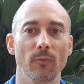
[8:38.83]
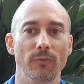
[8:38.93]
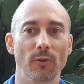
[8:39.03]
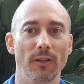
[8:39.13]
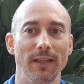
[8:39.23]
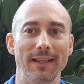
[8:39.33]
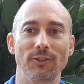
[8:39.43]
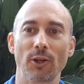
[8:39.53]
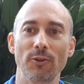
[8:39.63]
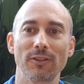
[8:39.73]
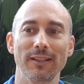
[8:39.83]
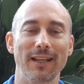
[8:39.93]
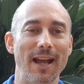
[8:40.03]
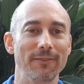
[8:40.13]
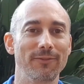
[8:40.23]
We've got a
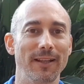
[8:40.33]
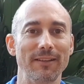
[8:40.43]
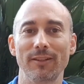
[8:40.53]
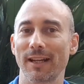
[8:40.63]
totally unflavored,